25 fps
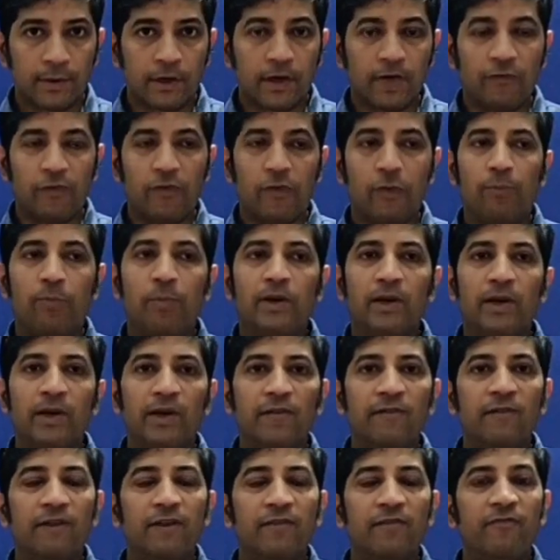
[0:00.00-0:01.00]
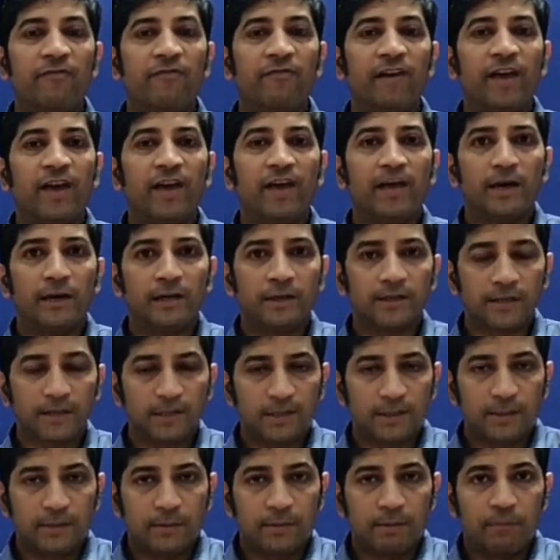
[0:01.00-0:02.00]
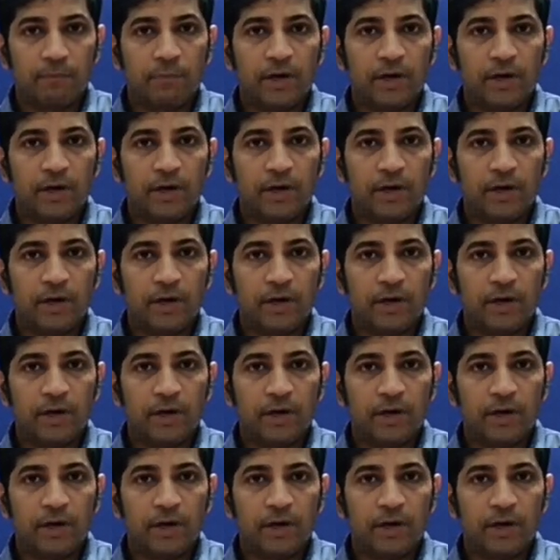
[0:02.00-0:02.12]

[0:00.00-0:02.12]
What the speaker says: If you believe in failures